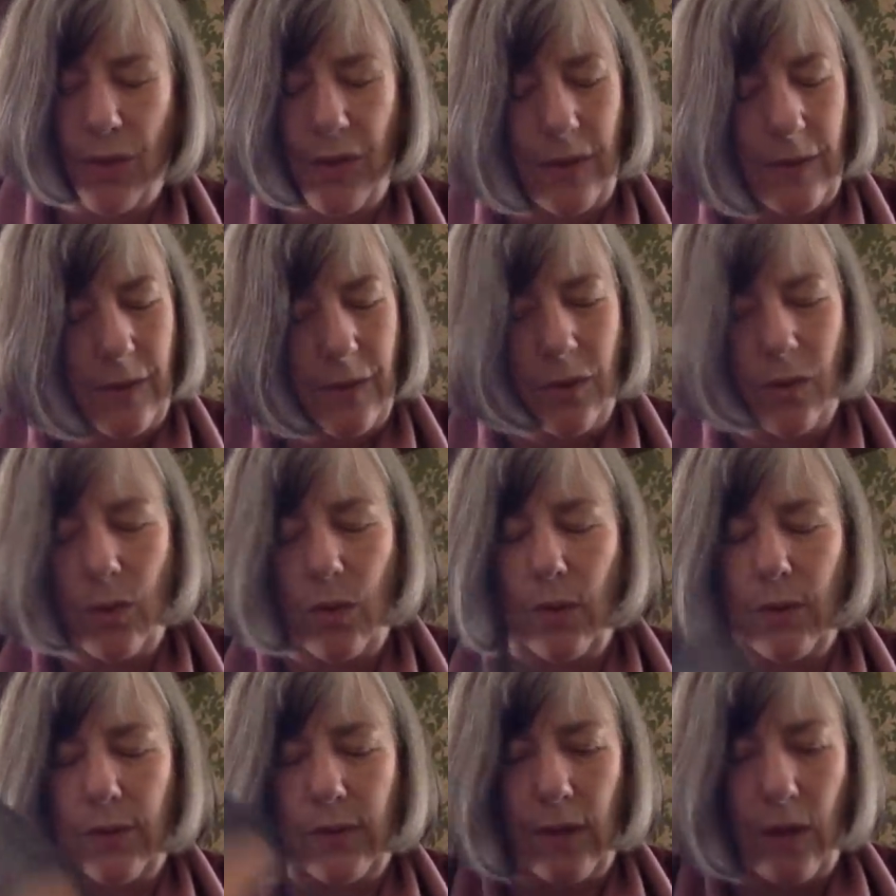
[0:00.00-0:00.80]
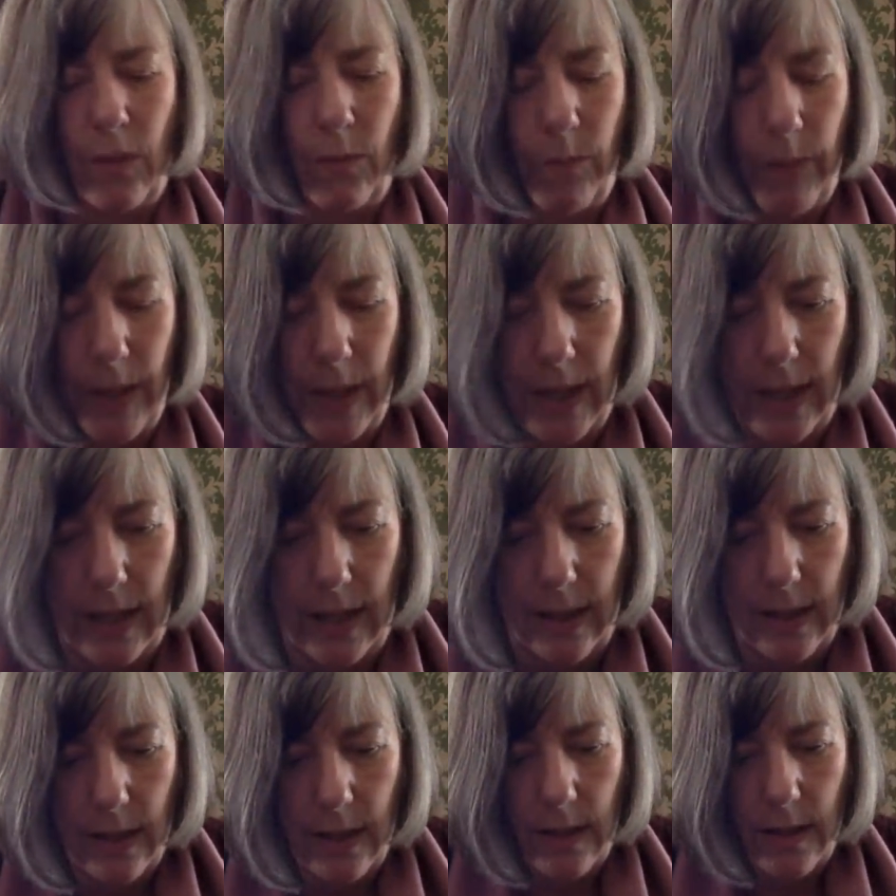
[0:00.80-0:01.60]
This could also
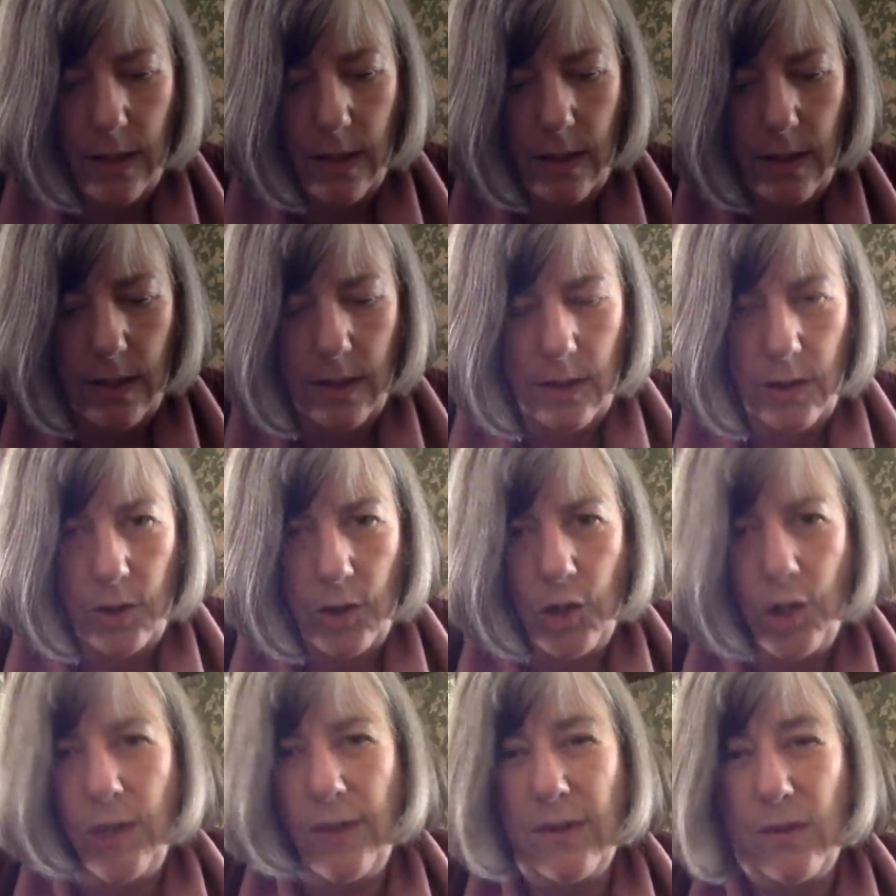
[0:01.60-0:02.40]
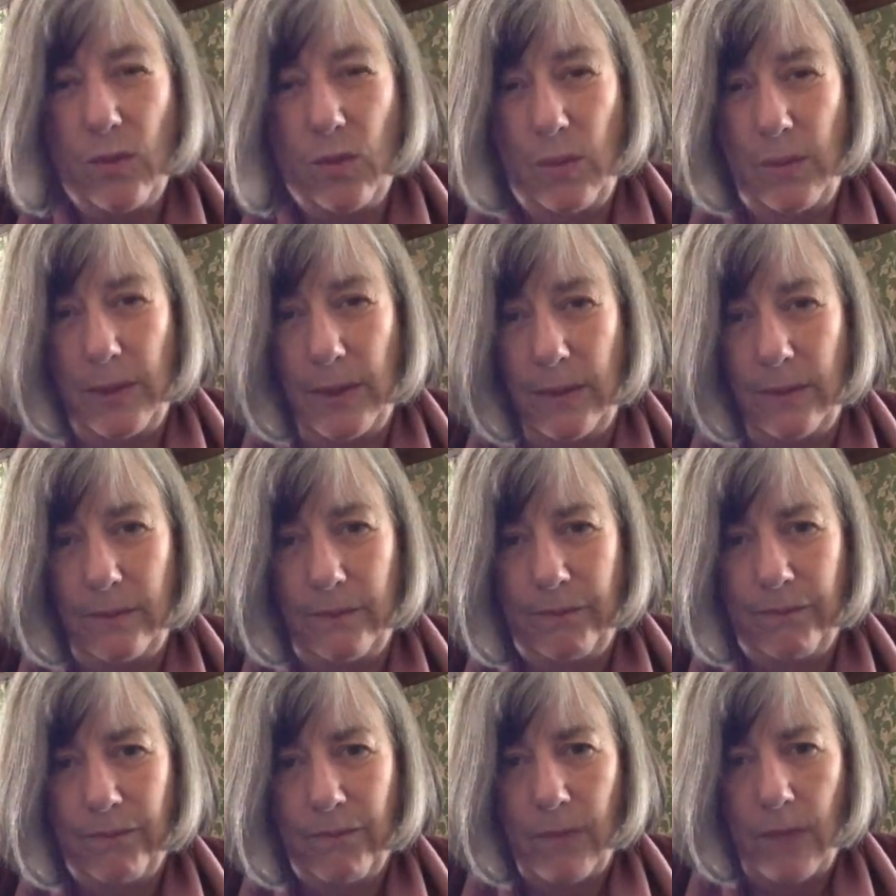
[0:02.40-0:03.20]
be, she's a woman,
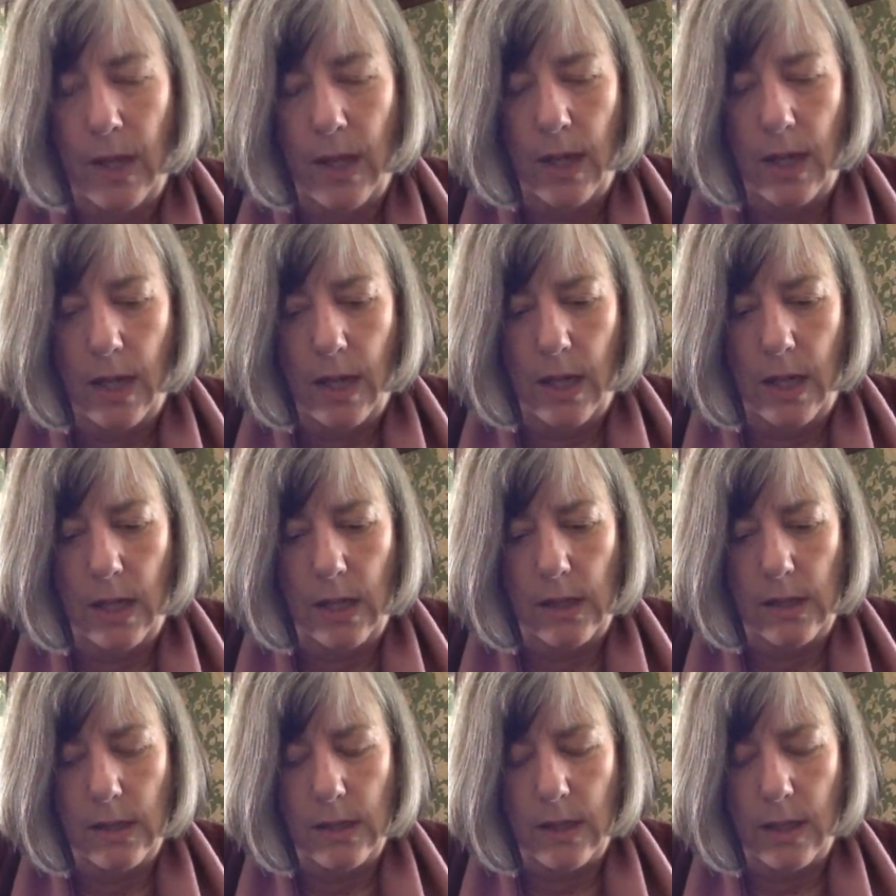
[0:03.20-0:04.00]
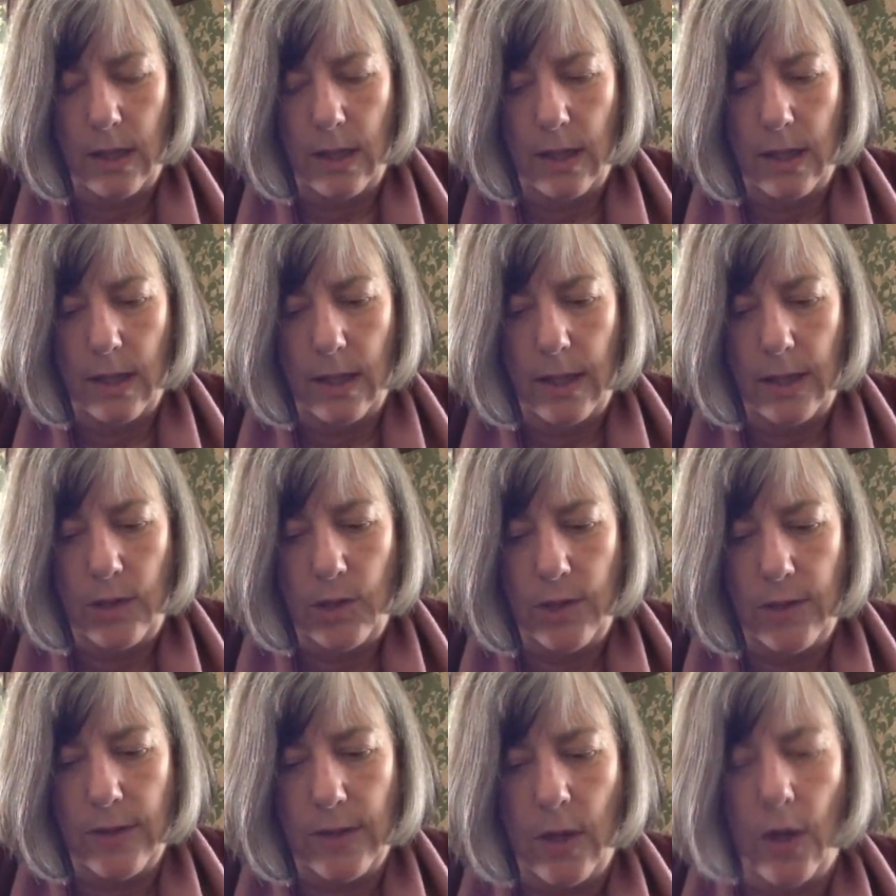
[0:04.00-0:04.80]
and
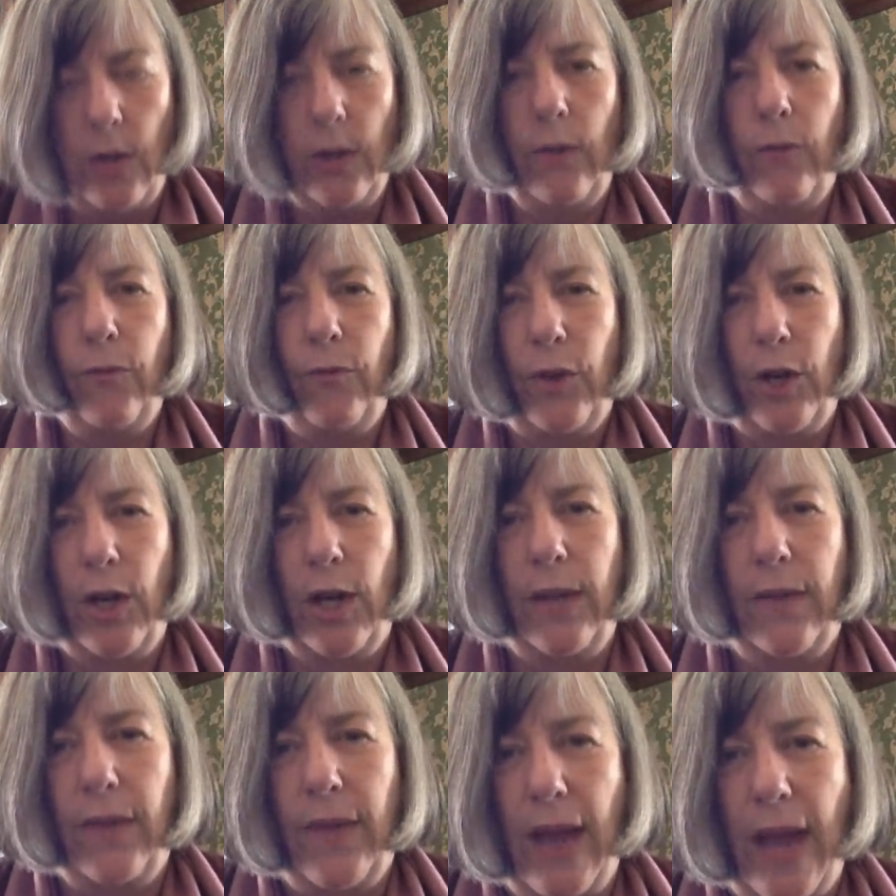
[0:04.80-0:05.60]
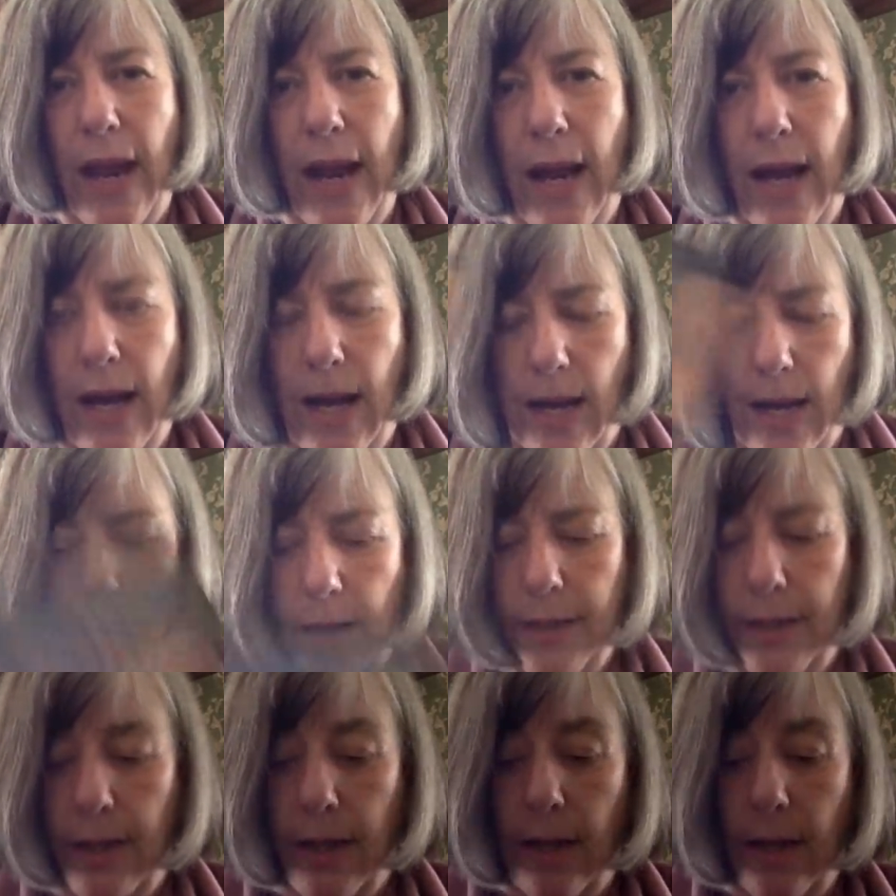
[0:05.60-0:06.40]
she's going to fight that
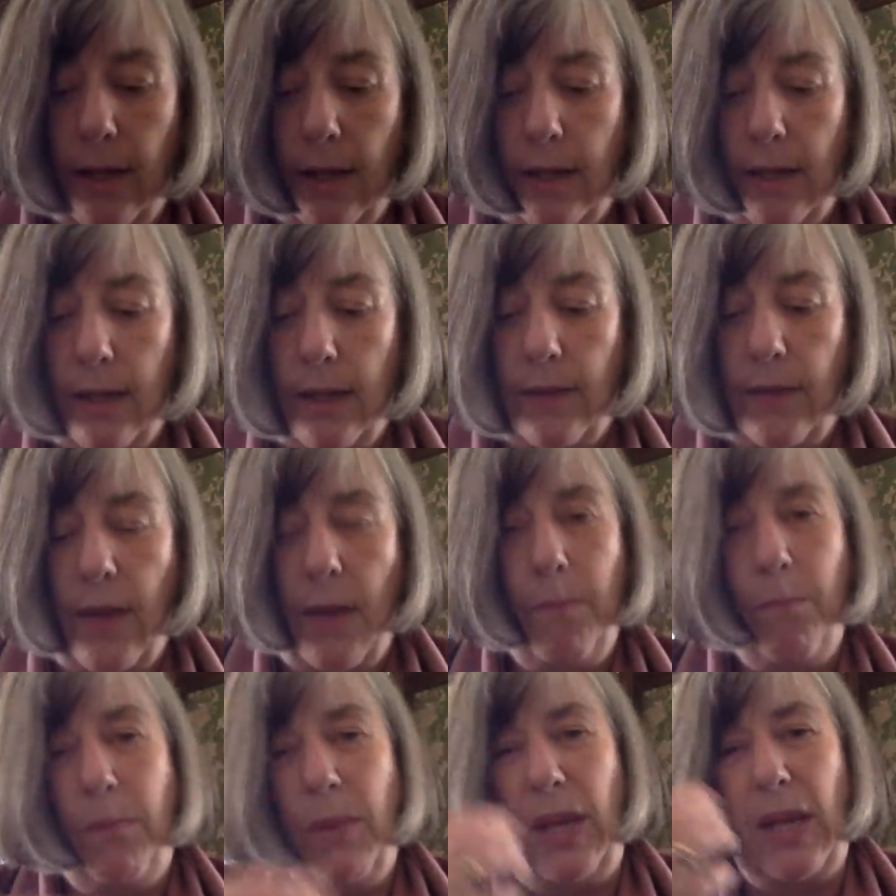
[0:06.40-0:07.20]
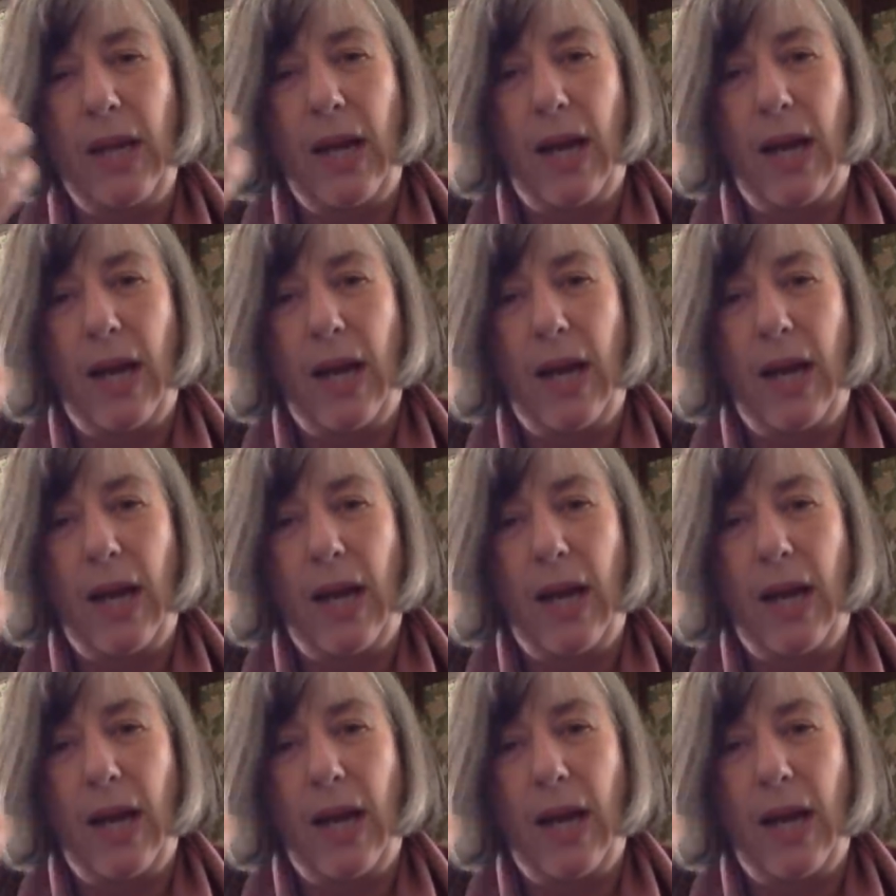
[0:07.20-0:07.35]
harder, that bit